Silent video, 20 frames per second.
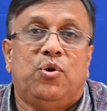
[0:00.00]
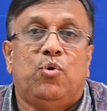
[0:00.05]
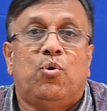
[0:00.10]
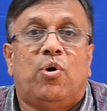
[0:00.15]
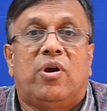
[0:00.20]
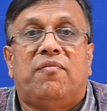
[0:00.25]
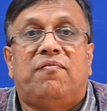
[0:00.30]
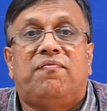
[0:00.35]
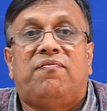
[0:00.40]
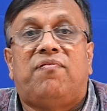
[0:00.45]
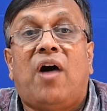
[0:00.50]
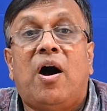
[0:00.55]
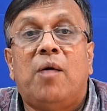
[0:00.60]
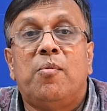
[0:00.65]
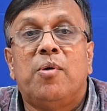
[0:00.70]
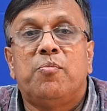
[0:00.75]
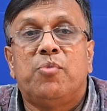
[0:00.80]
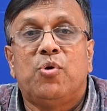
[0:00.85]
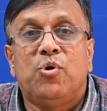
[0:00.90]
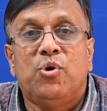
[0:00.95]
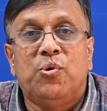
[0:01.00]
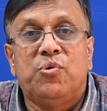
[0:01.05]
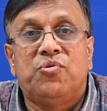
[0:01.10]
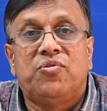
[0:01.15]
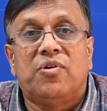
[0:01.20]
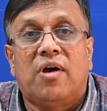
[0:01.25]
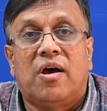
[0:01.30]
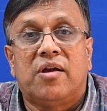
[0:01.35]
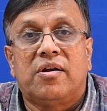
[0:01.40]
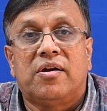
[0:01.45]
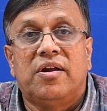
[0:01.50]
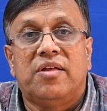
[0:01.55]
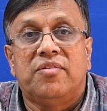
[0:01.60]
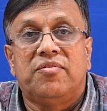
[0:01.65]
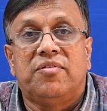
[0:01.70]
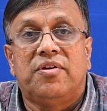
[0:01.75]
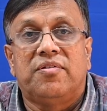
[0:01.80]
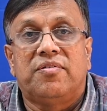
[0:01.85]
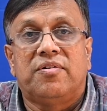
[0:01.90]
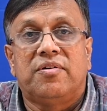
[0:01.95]
you are a farmer producer
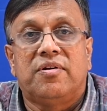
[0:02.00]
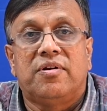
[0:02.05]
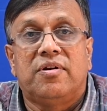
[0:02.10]
organization,